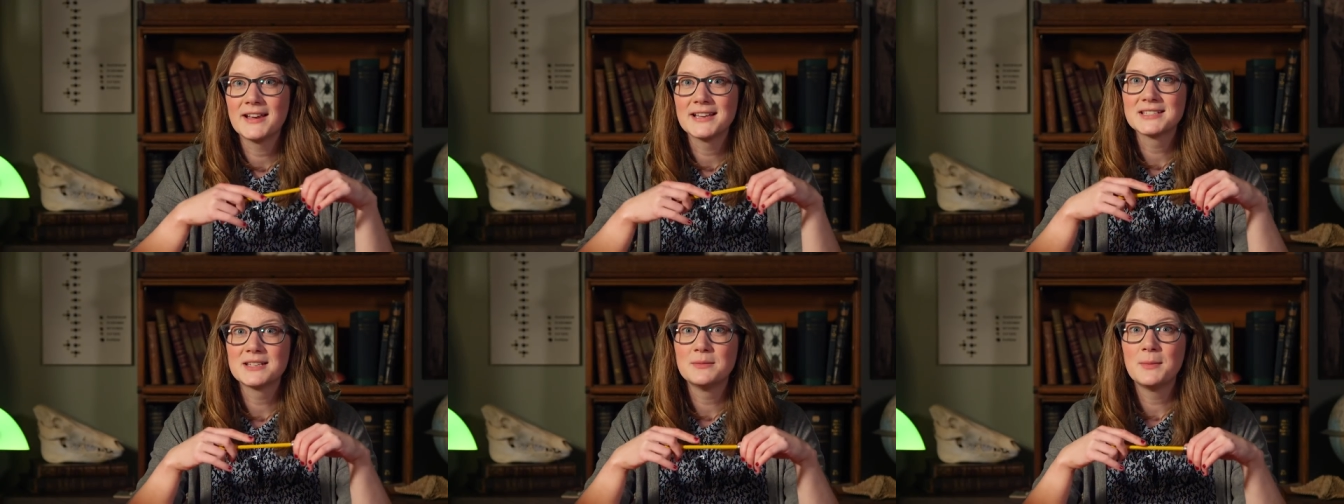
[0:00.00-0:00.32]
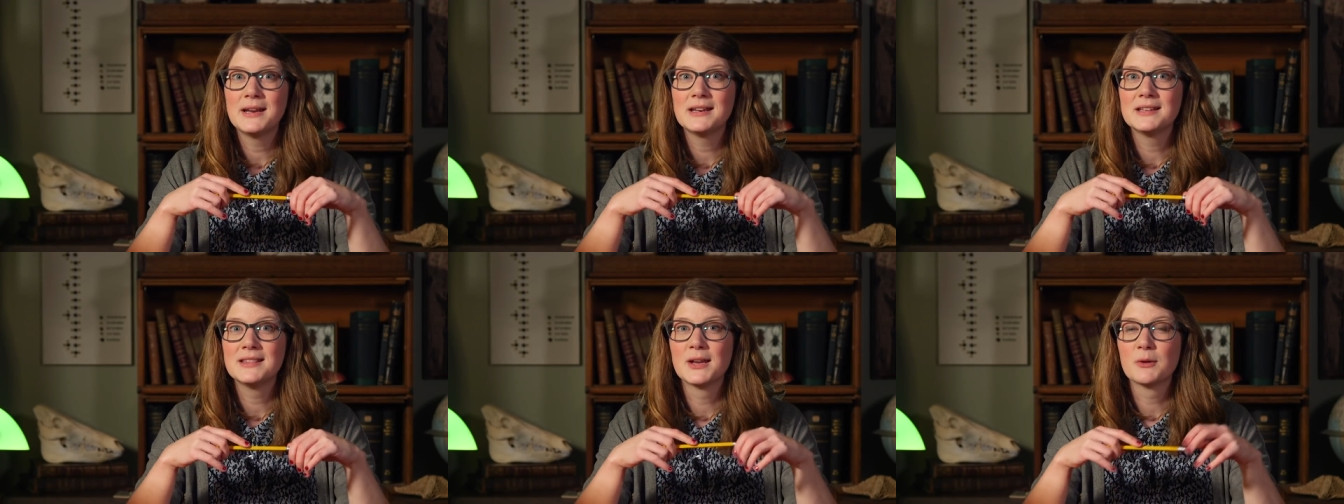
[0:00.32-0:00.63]

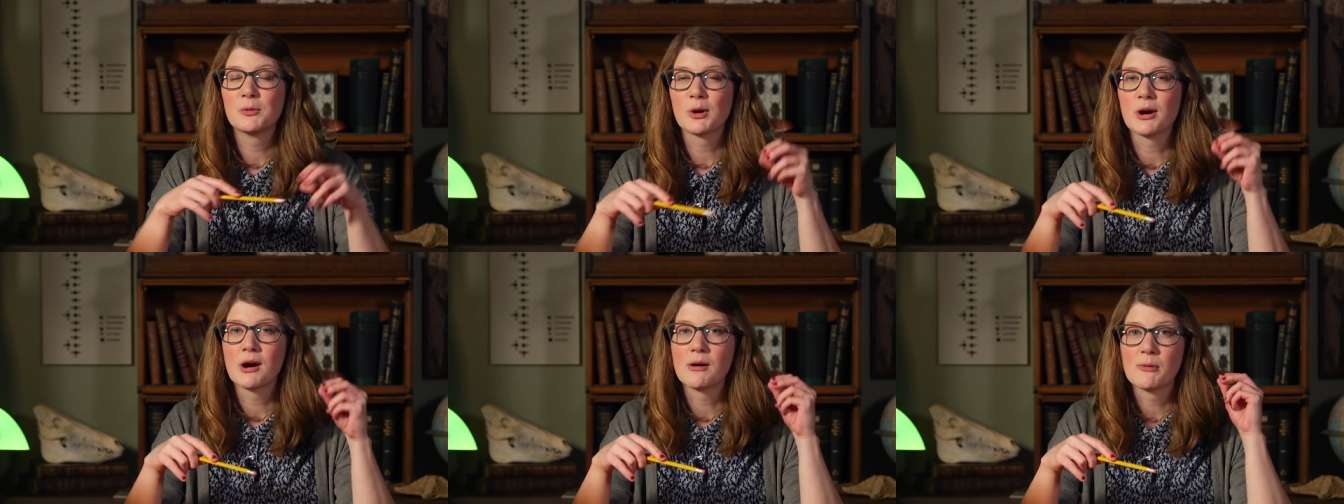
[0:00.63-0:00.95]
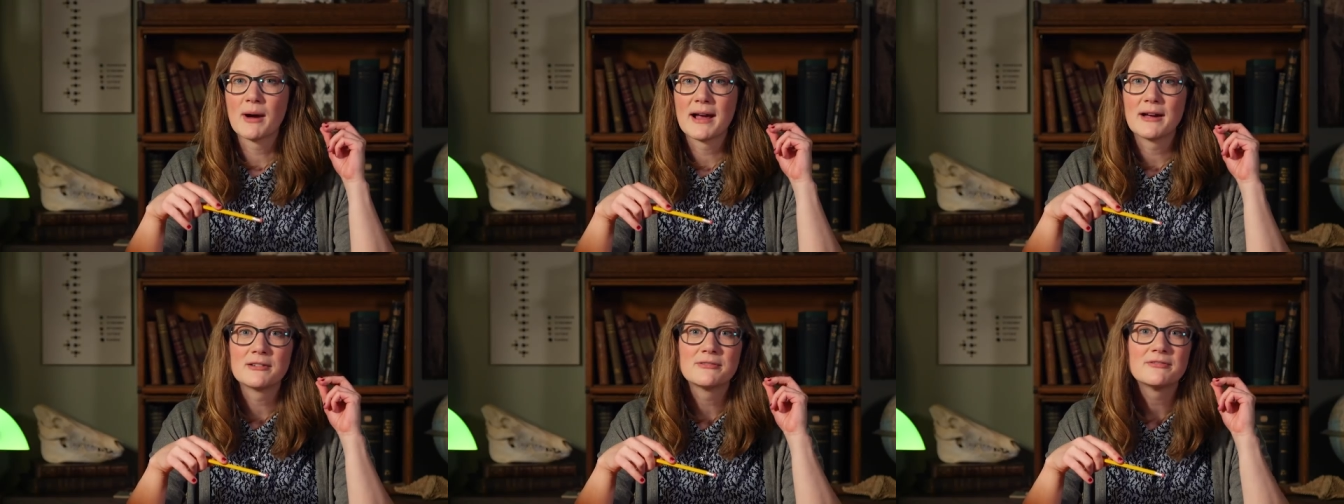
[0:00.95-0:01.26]
estimated there were
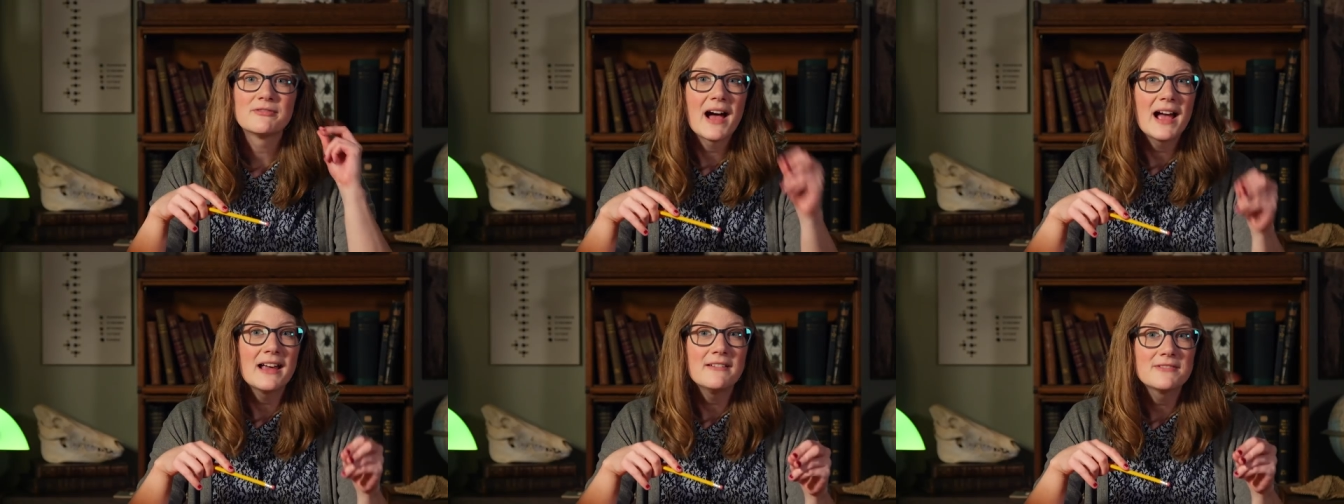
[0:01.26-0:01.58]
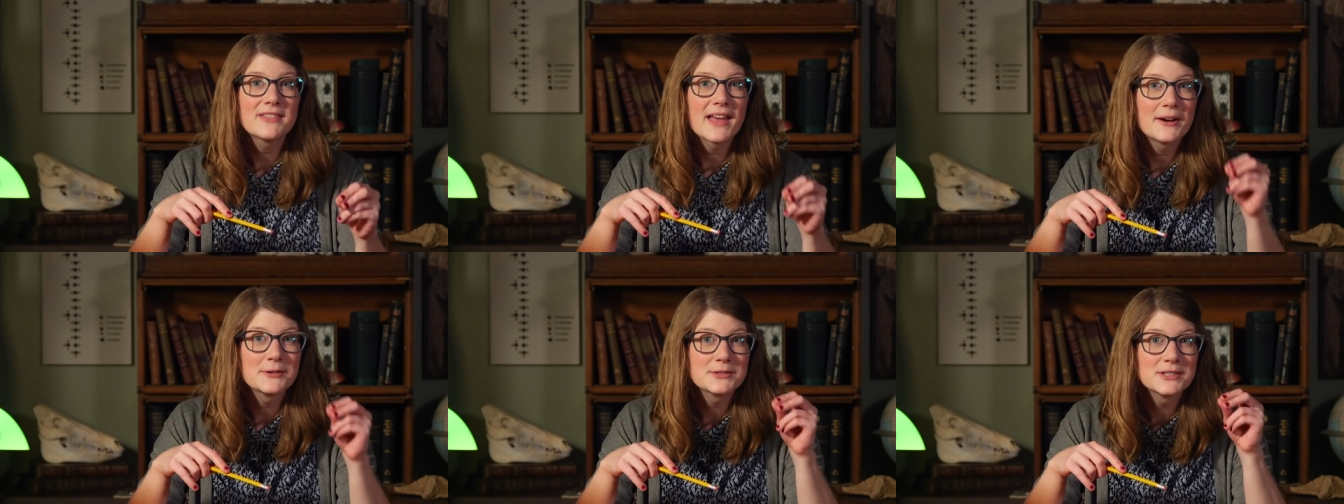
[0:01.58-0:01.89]
around
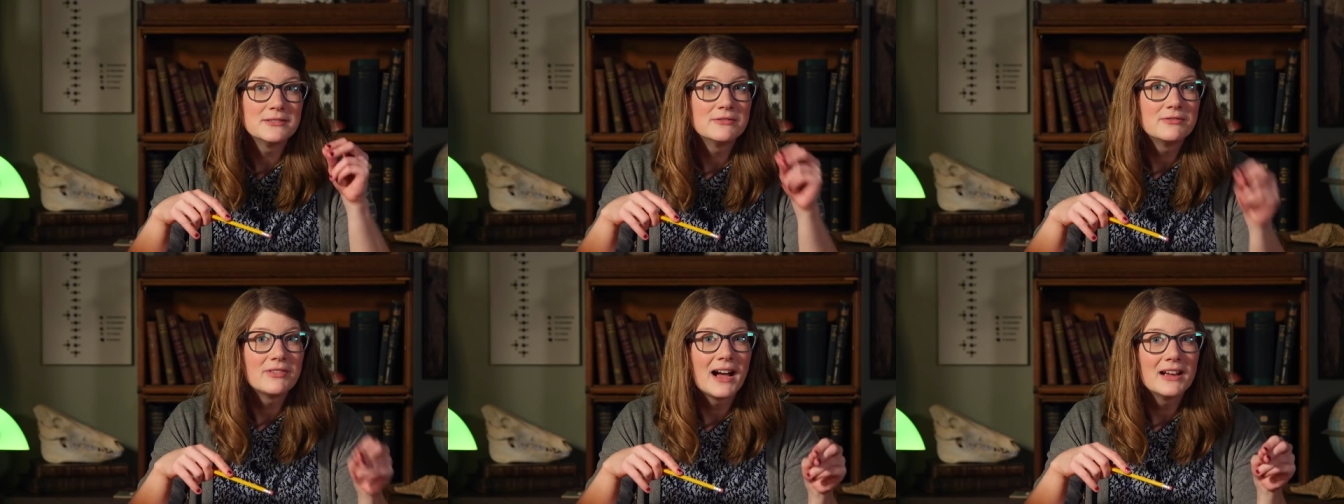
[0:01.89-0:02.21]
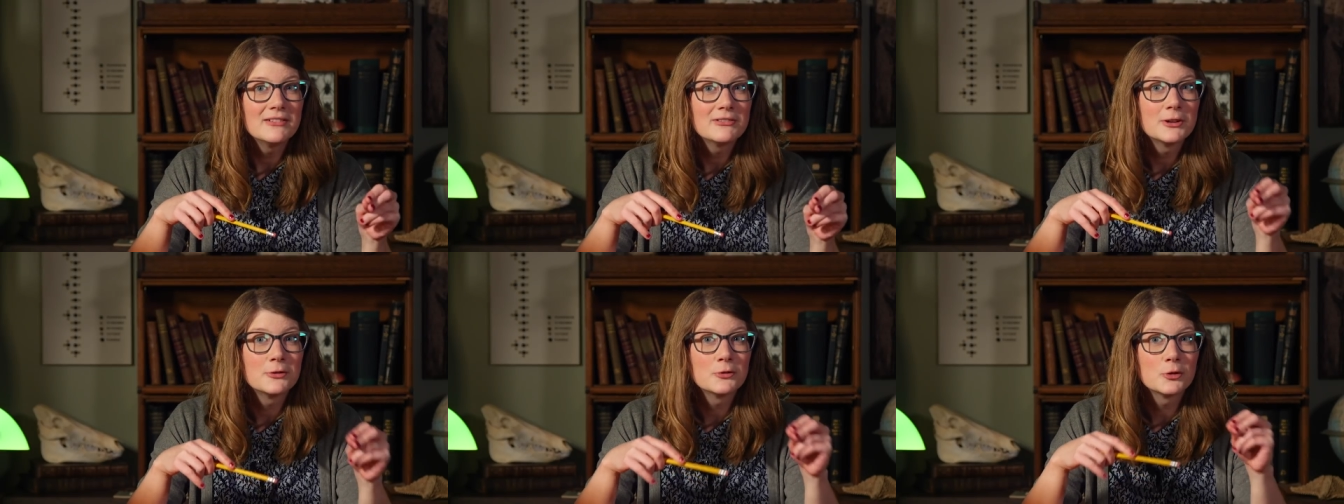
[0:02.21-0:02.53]
five thousand
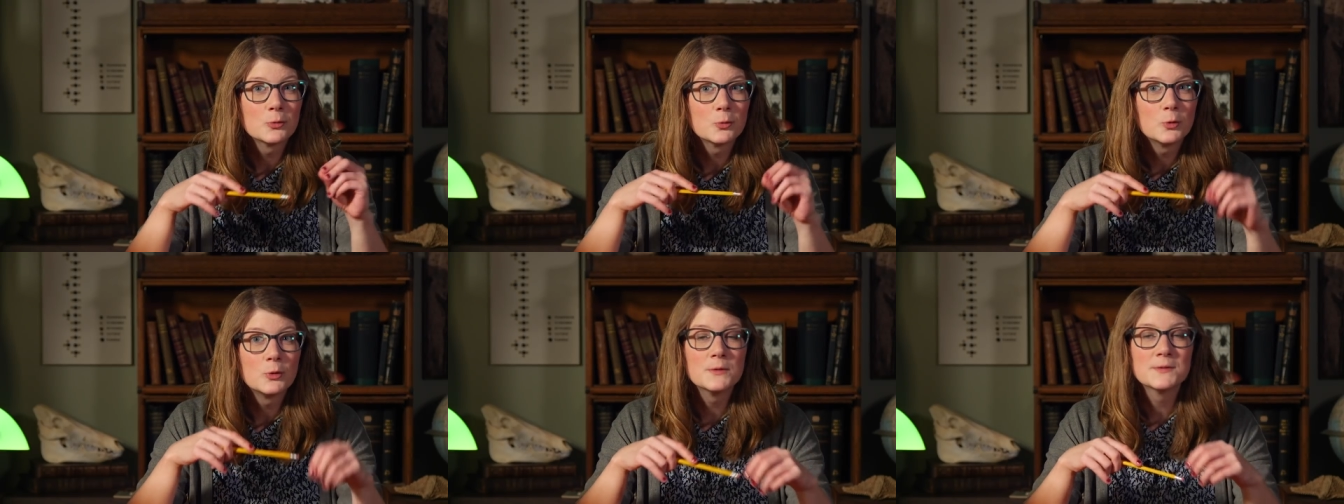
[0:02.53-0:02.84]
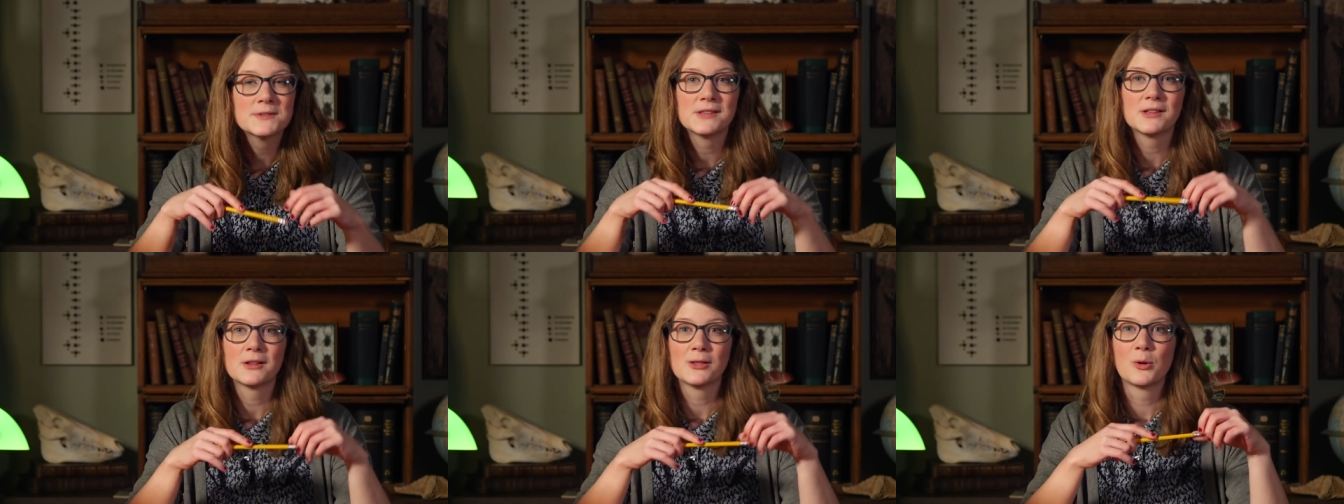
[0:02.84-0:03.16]
five hundred
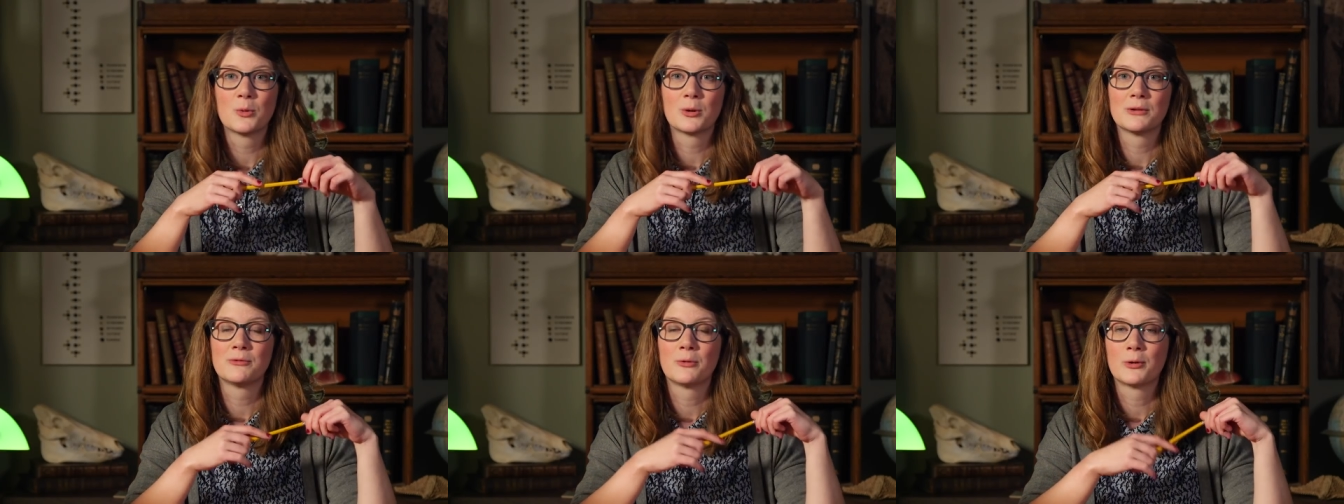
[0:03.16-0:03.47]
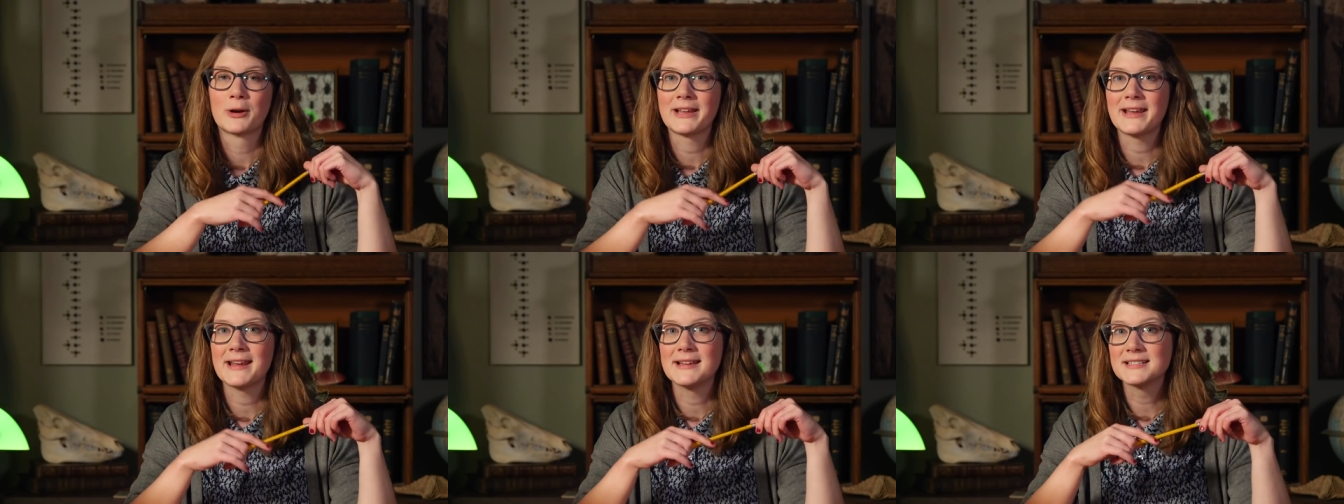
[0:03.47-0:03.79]
wolves in the lower
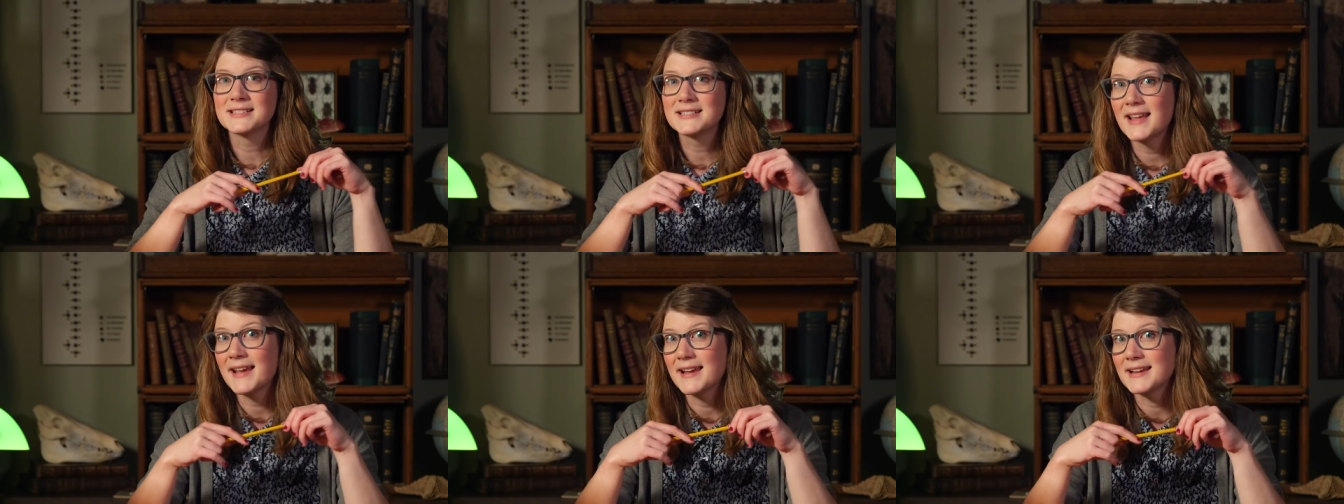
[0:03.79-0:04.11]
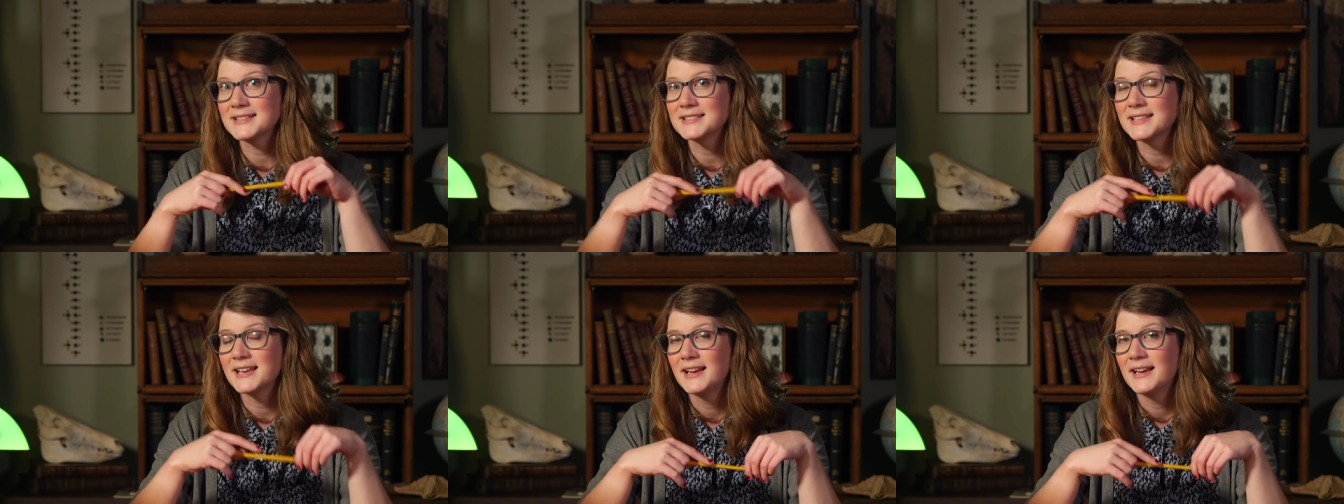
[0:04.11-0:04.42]
forty-eight
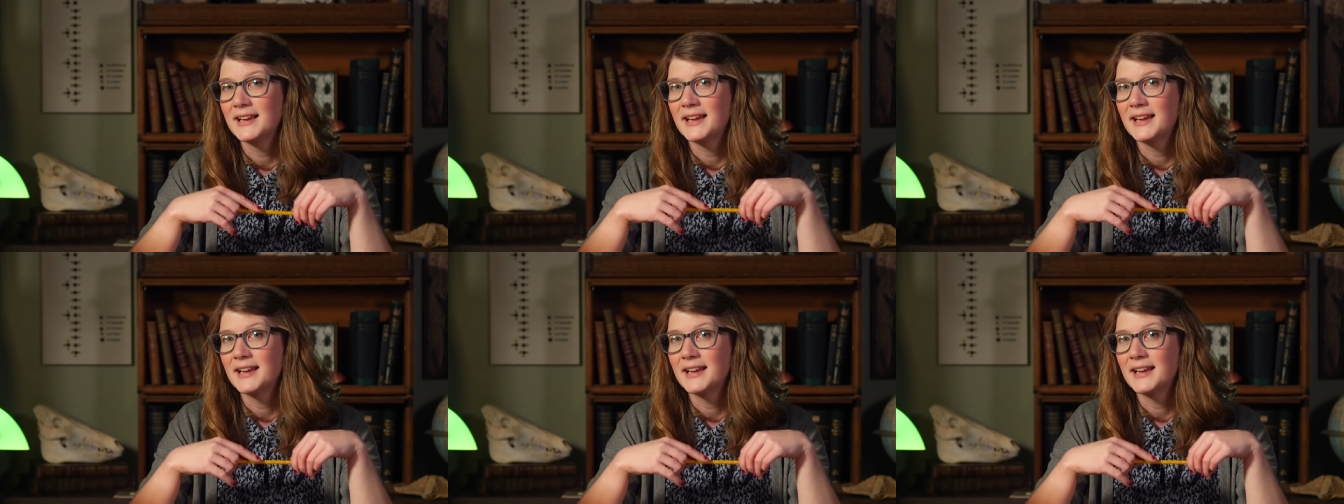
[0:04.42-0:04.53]
states.